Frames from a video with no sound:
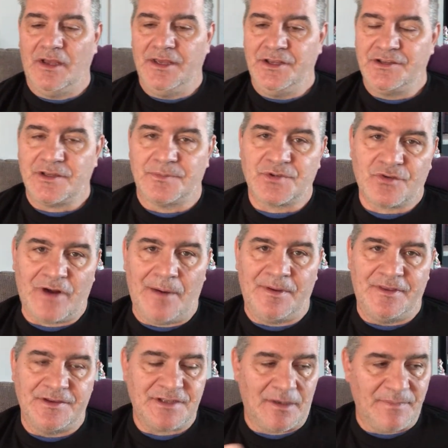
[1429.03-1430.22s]
each subscriber
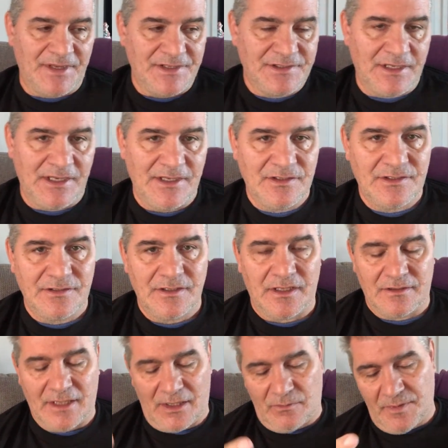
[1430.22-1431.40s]
that sent me seeds.
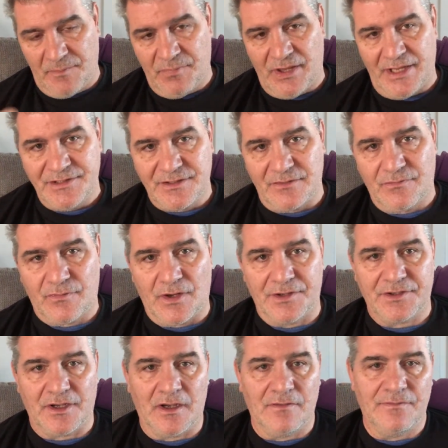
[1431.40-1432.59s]
That'll be placed in front
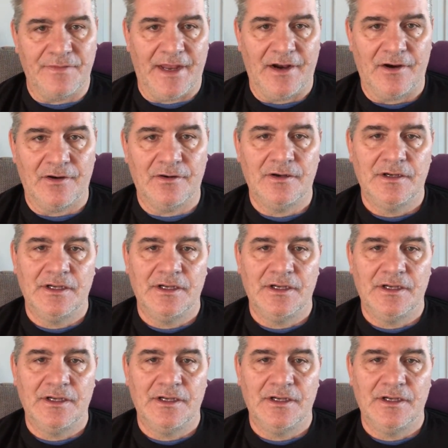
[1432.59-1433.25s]
of their